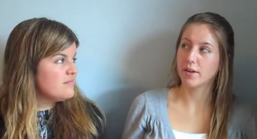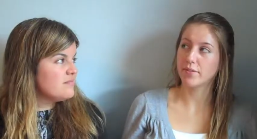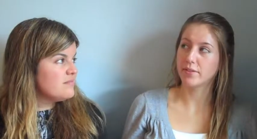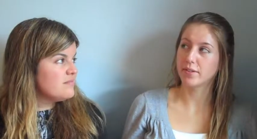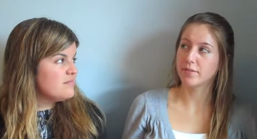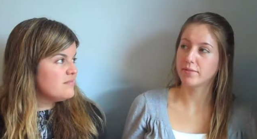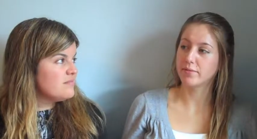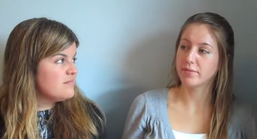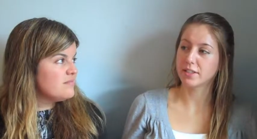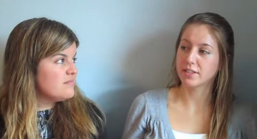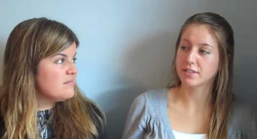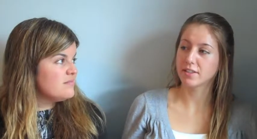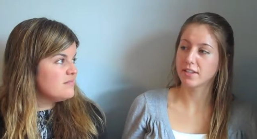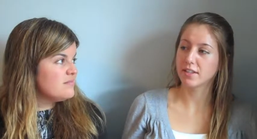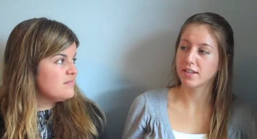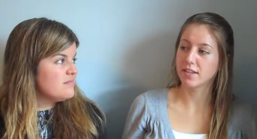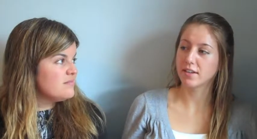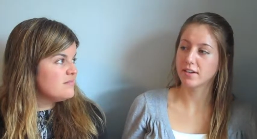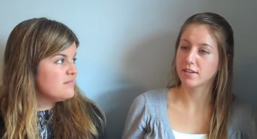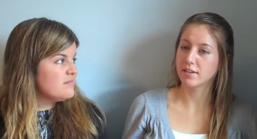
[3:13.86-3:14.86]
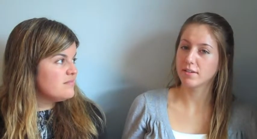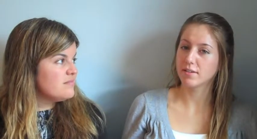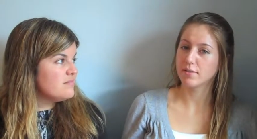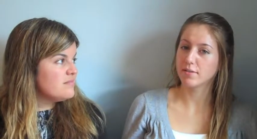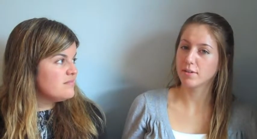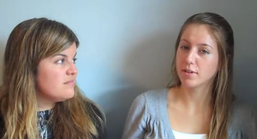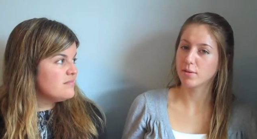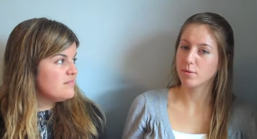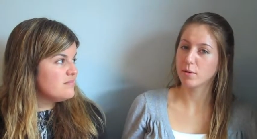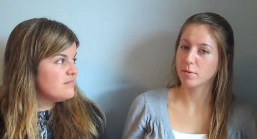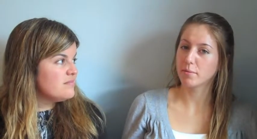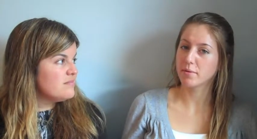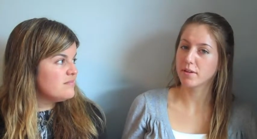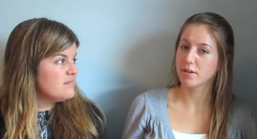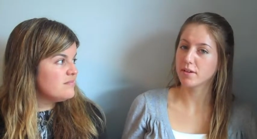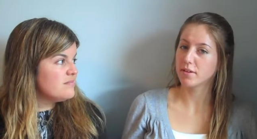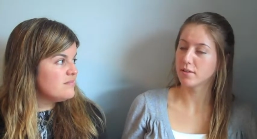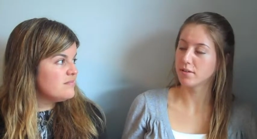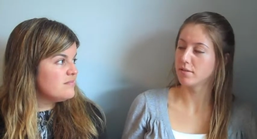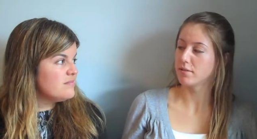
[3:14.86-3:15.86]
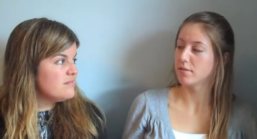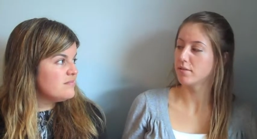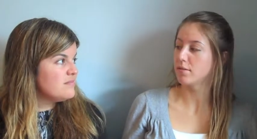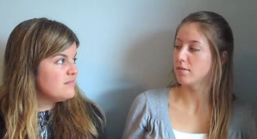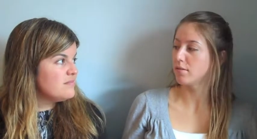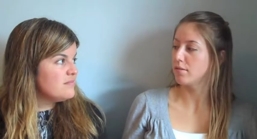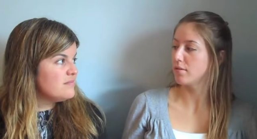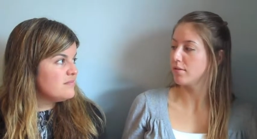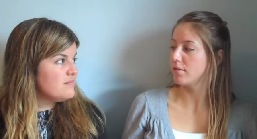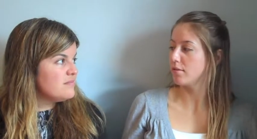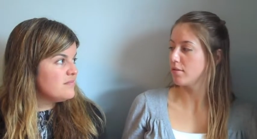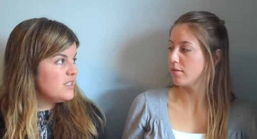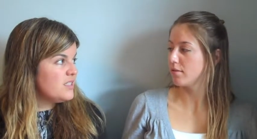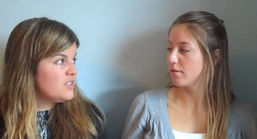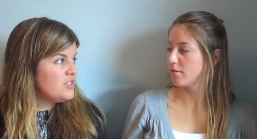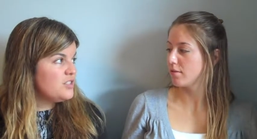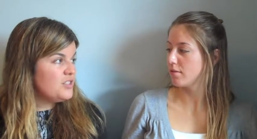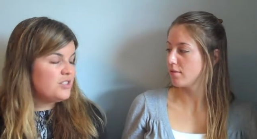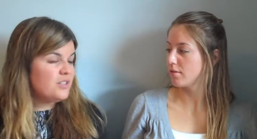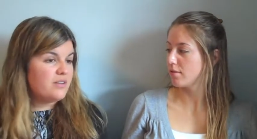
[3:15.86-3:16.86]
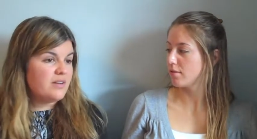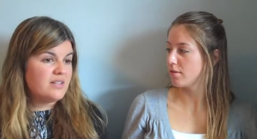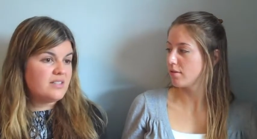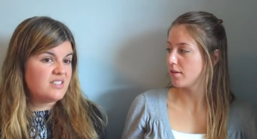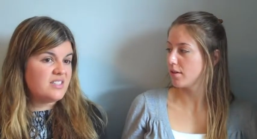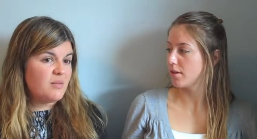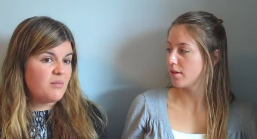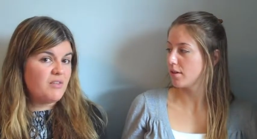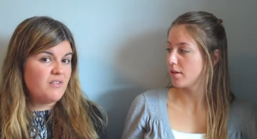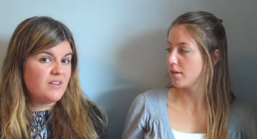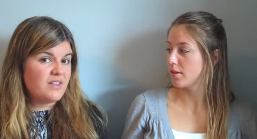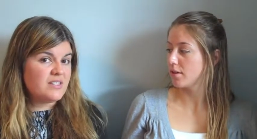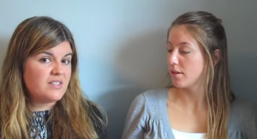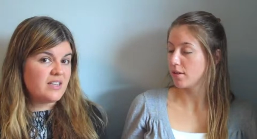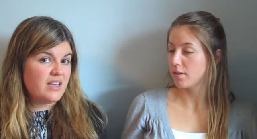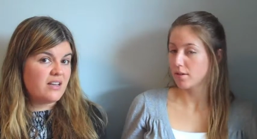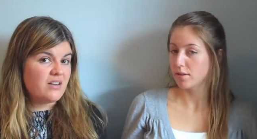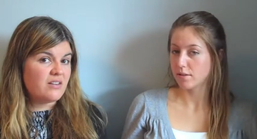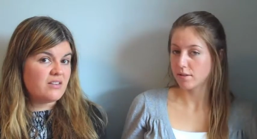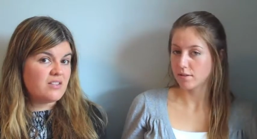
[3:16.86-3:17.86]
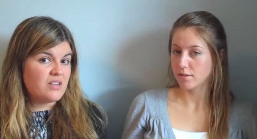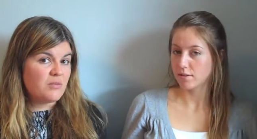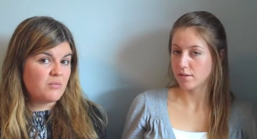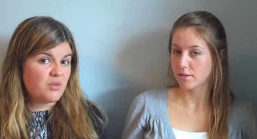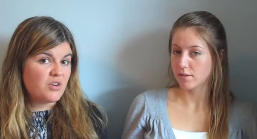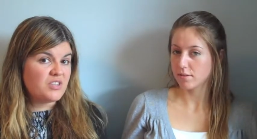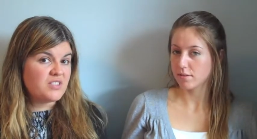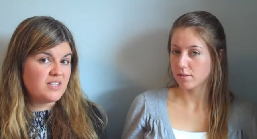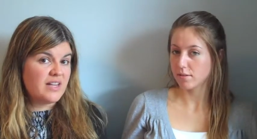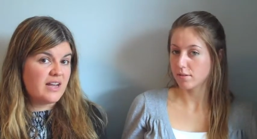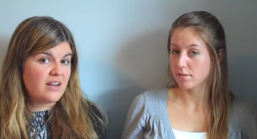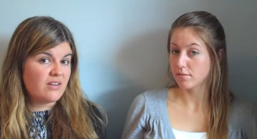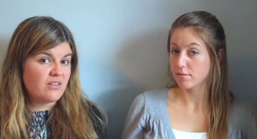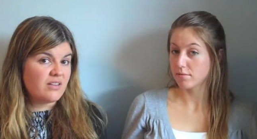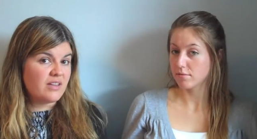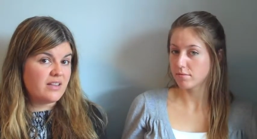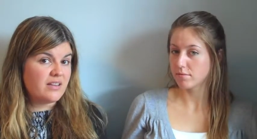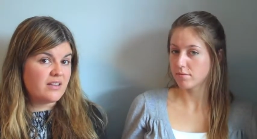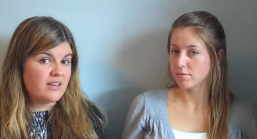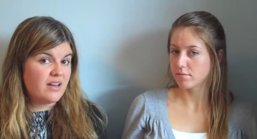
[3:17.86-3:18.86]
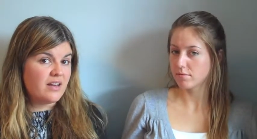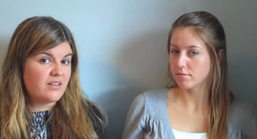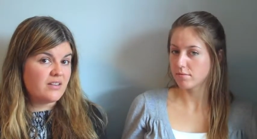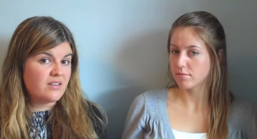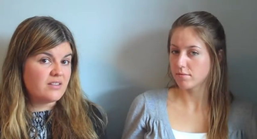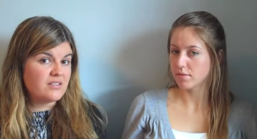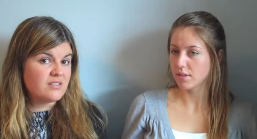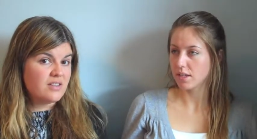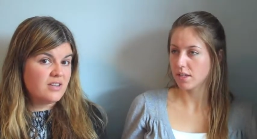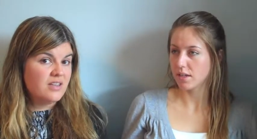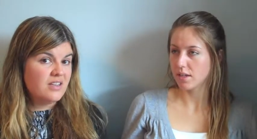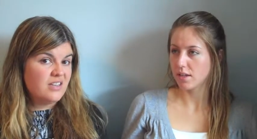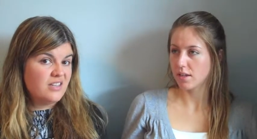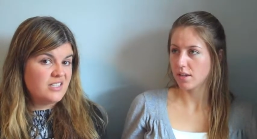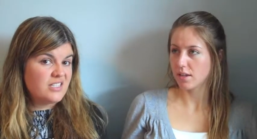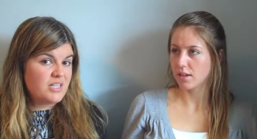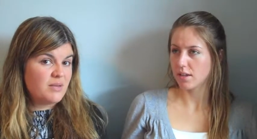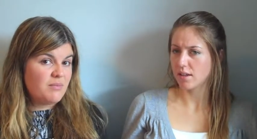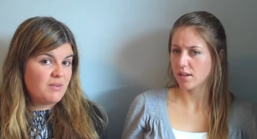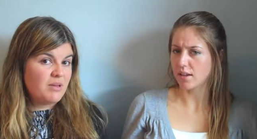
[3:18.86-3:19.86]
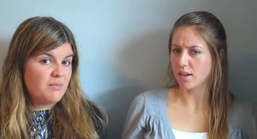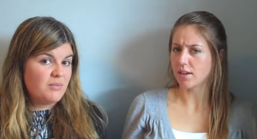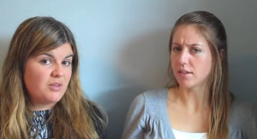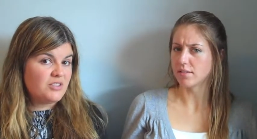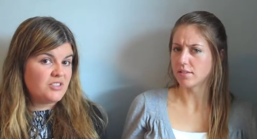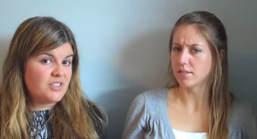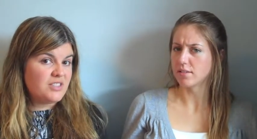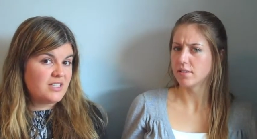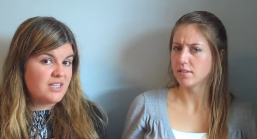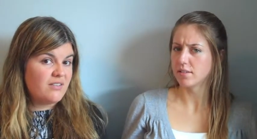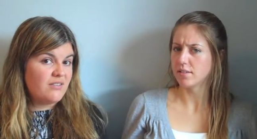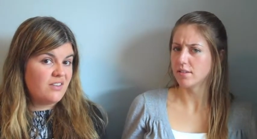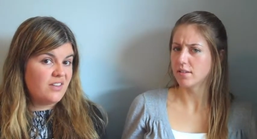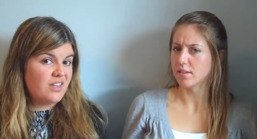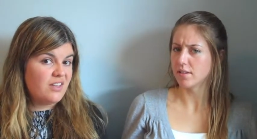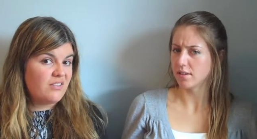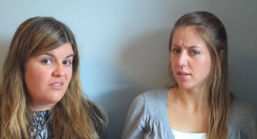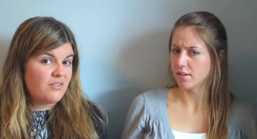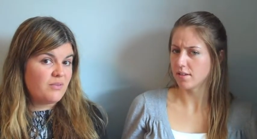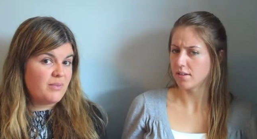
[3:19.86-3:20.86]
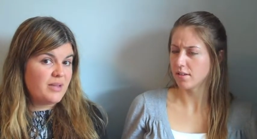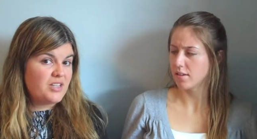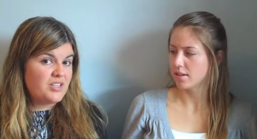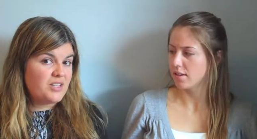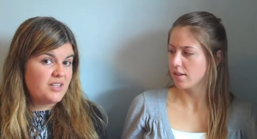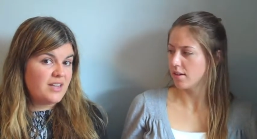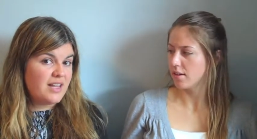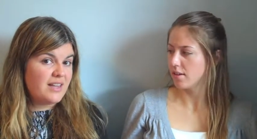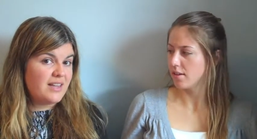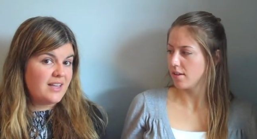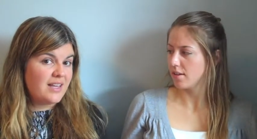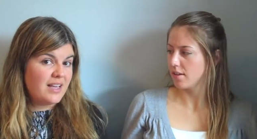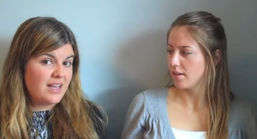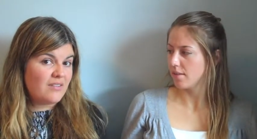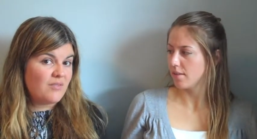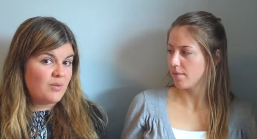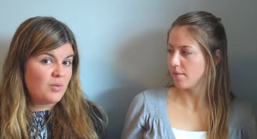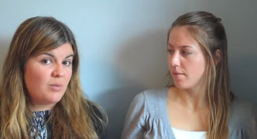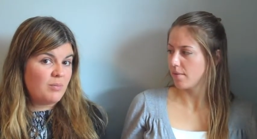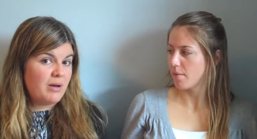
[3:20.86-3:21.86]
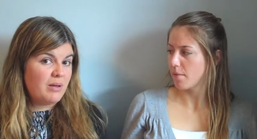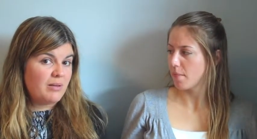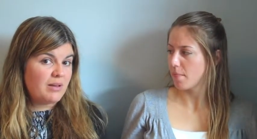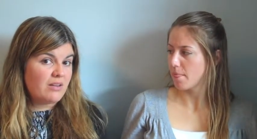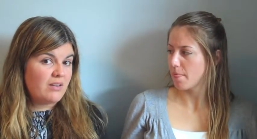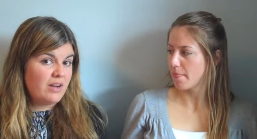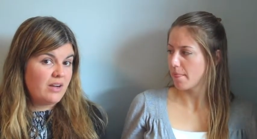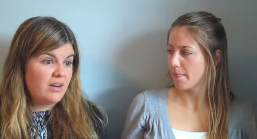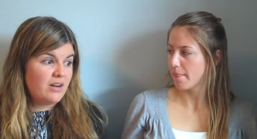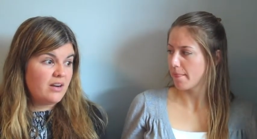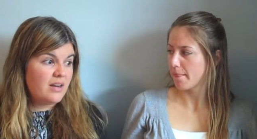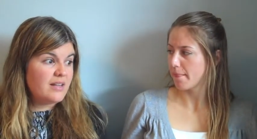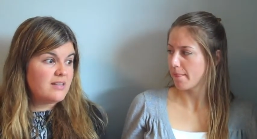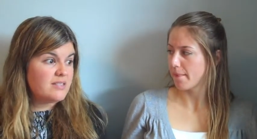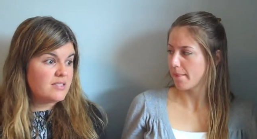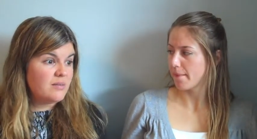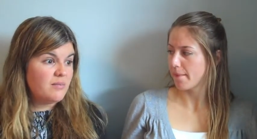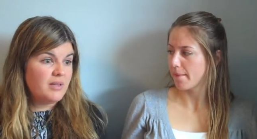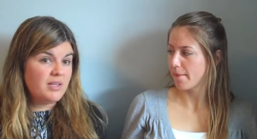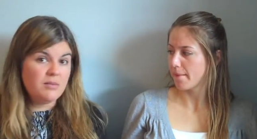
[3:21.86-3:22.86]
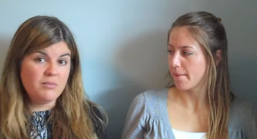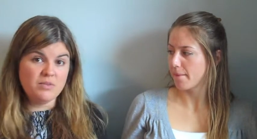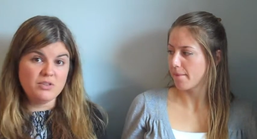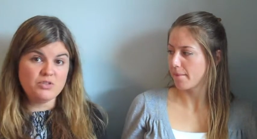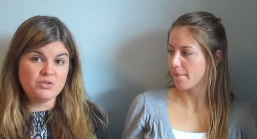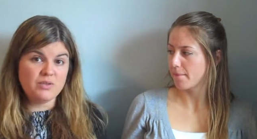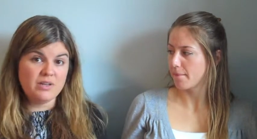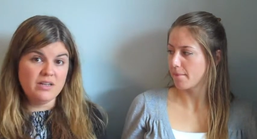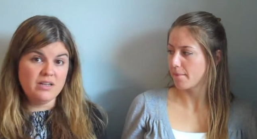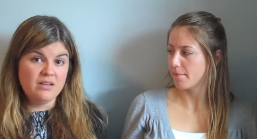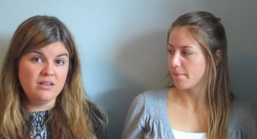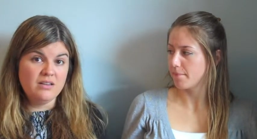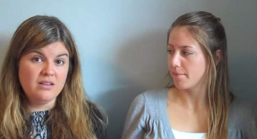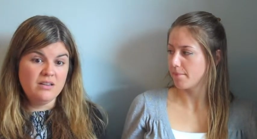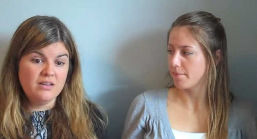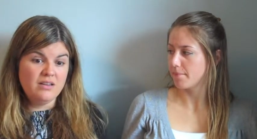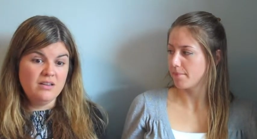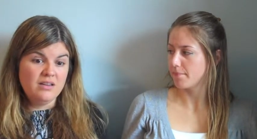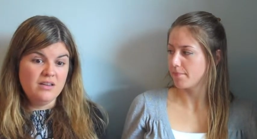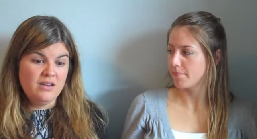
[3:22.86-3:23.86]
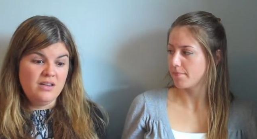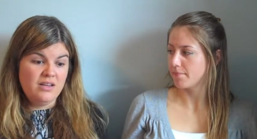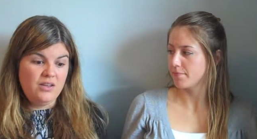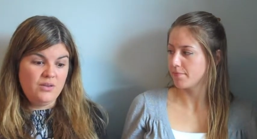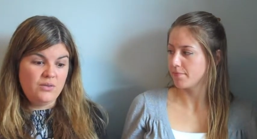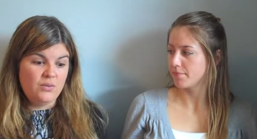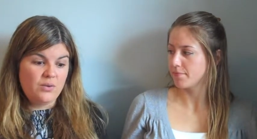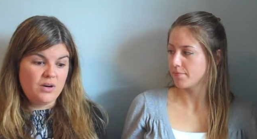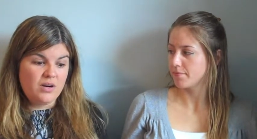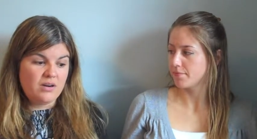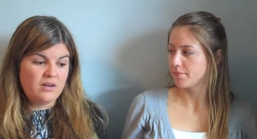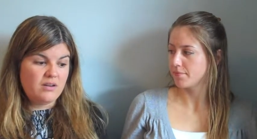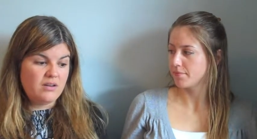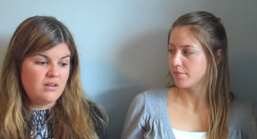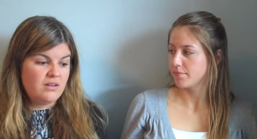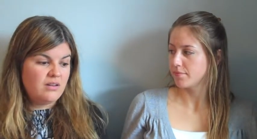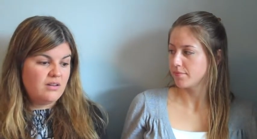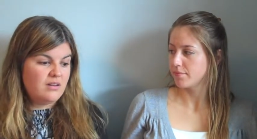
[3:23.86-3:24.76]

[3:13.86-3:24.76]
Speaker 1: private investigator
Speaker 2: for your website. It's true, and some investigators are more slackerly than others. Some of them yeah. will just give you the information that they can get from the public record, and some of them will trail your